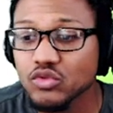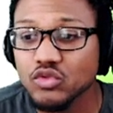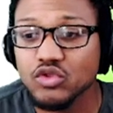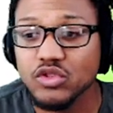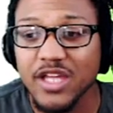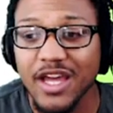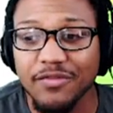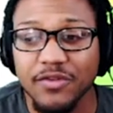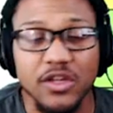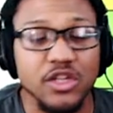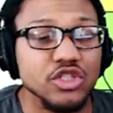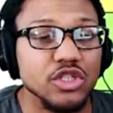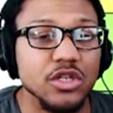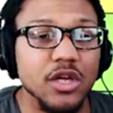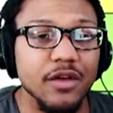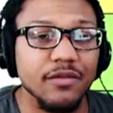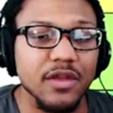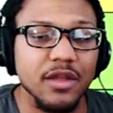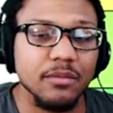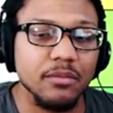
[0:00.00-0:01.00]
definition
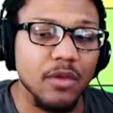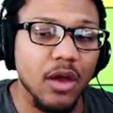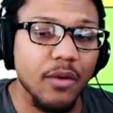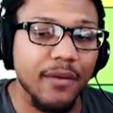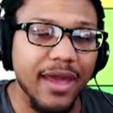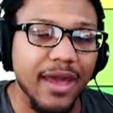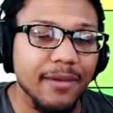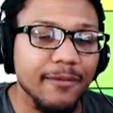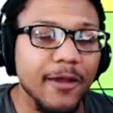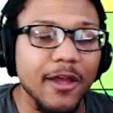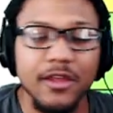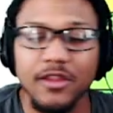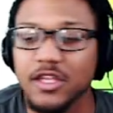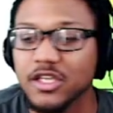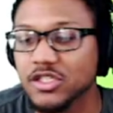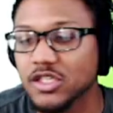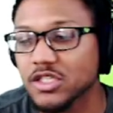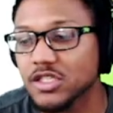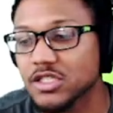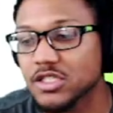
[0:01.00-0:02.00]
of it. Okay?
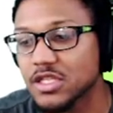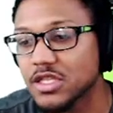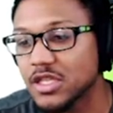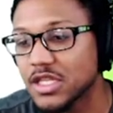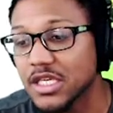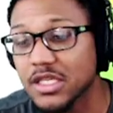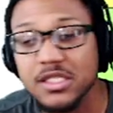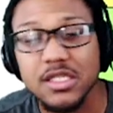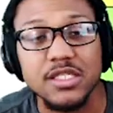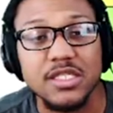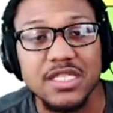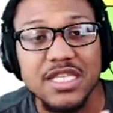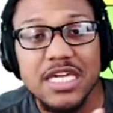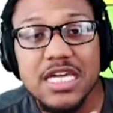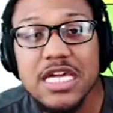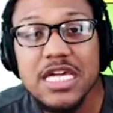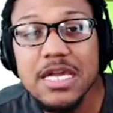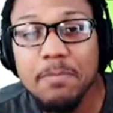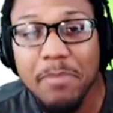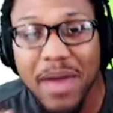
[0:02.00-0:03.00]
This is this is
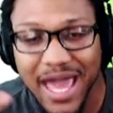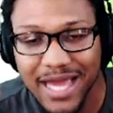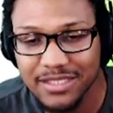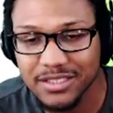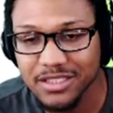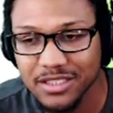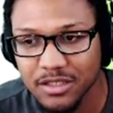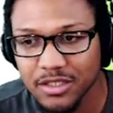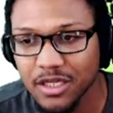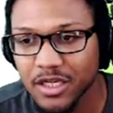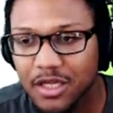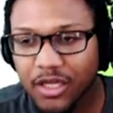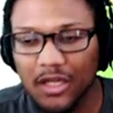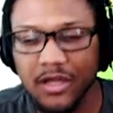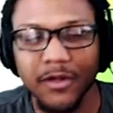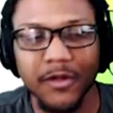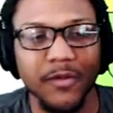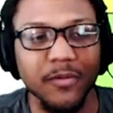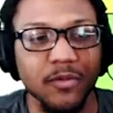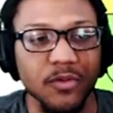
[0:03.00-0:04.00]
the best.
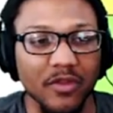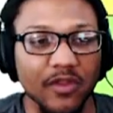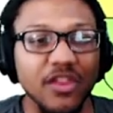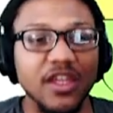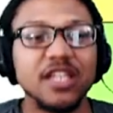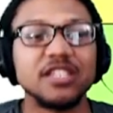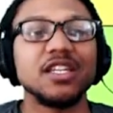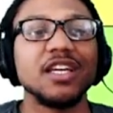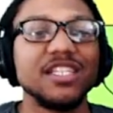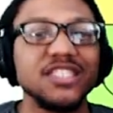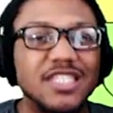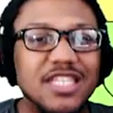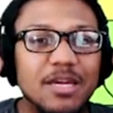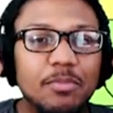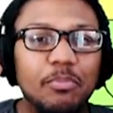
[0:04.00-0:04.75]
This is the